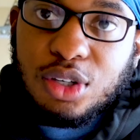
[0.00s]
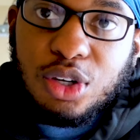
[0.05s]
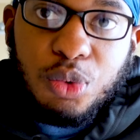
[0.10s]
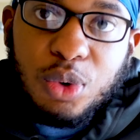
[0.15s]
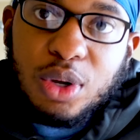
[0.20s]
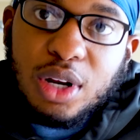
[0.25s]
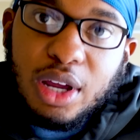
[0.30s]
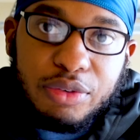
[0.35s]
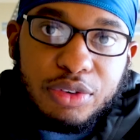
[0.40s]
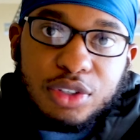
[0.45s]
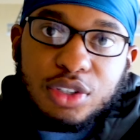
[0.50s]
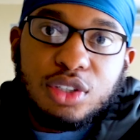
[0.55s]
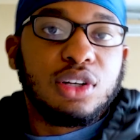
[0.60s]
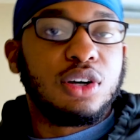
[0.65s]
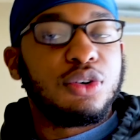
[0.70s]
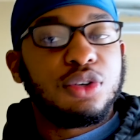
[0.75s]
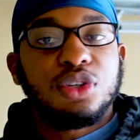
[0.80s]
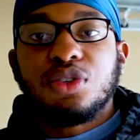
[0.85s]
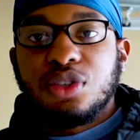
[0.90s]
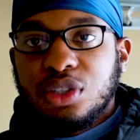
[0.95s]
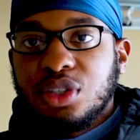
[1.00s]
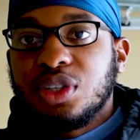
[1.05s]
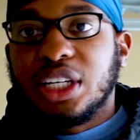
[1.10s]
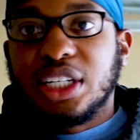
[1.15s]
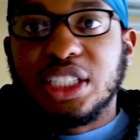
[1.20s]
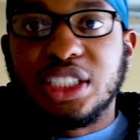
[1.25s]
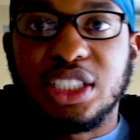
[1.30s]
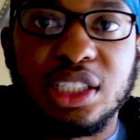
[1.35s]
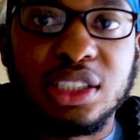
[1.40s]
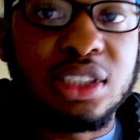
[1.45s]
whatever, you know, you get
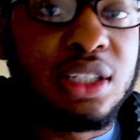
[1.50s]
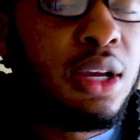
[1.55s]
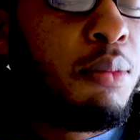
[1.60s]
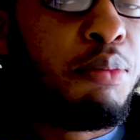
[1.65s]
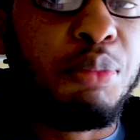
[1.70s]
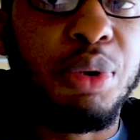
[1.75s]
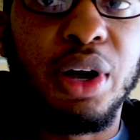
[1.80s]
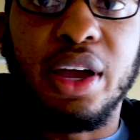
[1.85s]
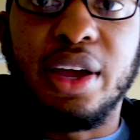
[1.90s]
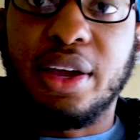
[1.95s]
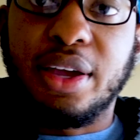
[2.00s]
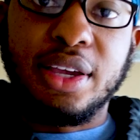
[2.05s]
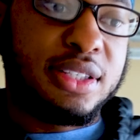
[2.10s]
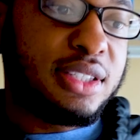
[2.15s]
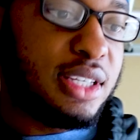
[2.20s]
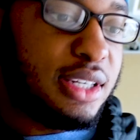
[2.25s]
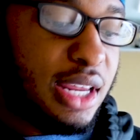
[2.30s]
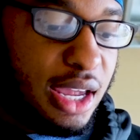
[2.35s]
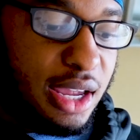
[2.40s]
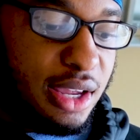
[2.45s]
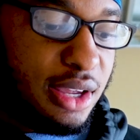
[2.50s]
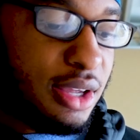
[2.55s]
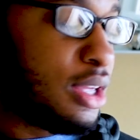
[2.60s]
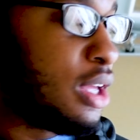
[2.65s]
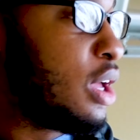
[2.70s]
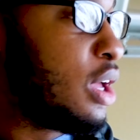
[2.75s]
the gist. But today,